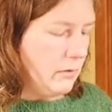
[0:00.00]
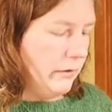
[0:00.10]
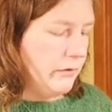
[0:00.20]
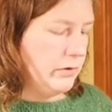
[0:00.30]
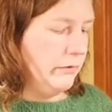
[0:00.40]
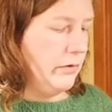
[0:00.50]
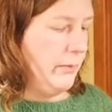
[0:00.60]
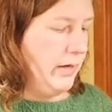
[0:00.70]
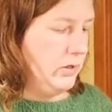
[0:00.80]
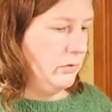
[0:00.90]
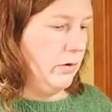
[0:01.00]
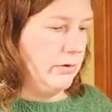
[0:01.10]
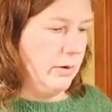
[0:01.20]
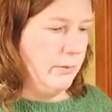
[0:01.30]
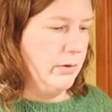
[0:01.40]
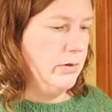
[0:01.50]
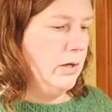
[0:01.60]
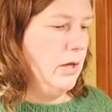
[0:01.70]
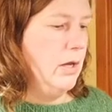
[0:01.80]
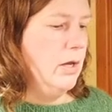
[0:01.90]
first of all, the pages are all numbered,
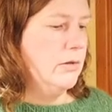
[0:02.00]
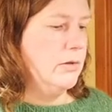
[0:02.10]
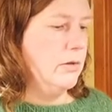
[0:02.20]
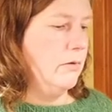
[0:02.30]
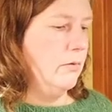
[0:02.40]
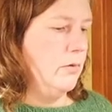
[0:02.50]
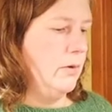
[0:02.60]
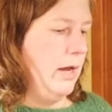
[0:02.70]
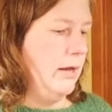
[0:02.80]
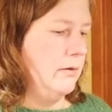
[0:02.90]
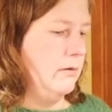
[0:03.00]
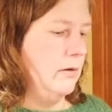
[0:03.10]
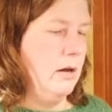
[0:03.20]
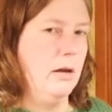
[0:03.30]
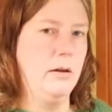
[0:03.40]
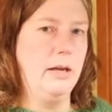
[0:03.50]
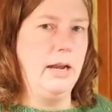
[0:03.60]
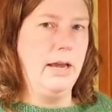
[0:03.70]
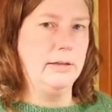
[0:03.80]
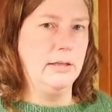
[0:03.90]
so you can, and
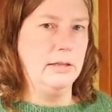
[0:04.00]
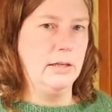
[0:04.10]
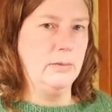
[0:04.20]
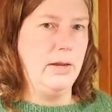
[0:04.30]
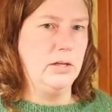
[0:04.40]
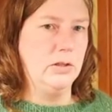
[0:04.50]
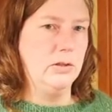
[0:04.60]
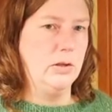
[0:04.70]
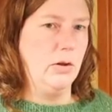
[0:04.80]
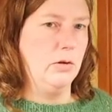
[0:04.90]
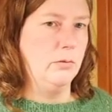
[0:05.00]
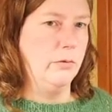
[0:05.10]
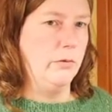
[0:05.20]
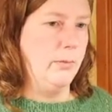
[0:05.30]
it has index pages, so you can refer